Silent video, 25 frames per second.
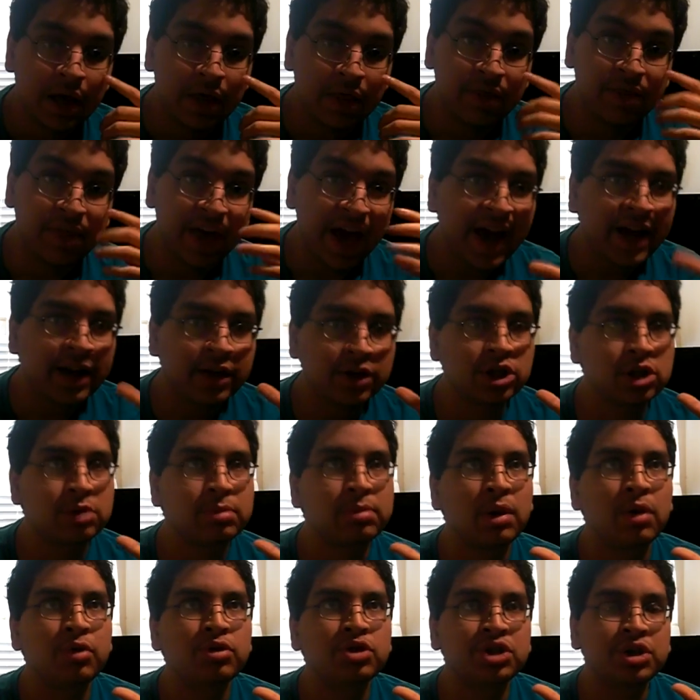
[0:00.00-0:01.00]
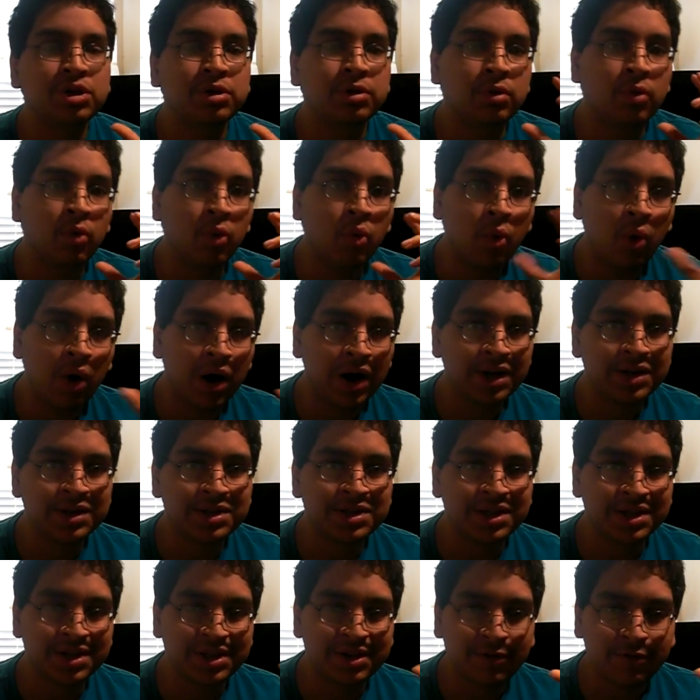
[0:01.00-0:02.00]
that explosion
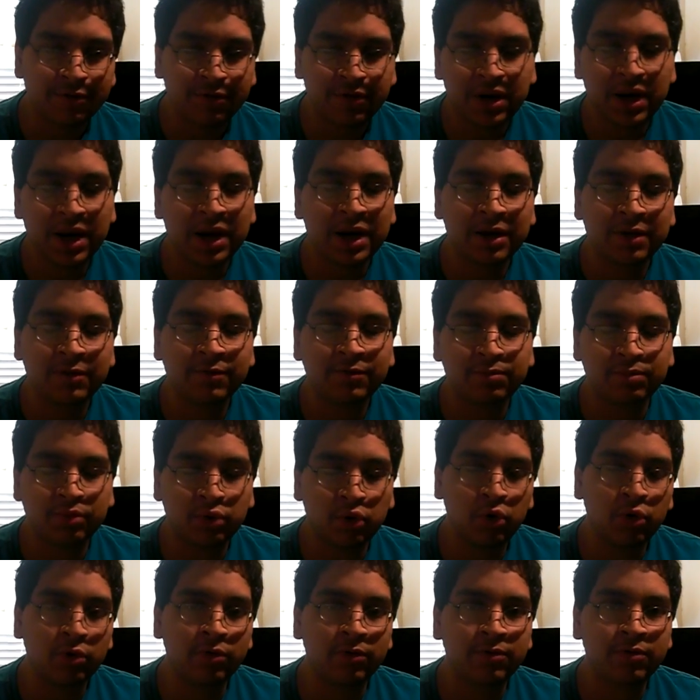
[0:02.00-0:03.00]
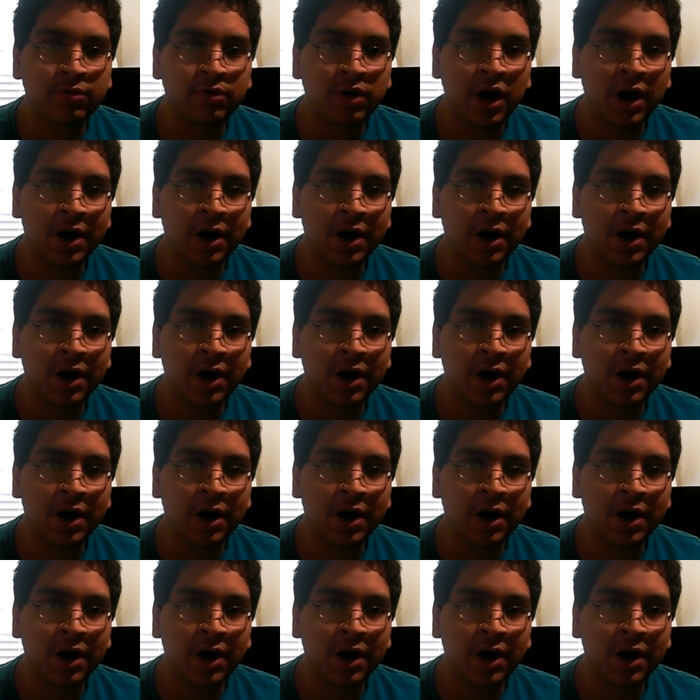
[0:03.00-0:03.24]
was definitive proof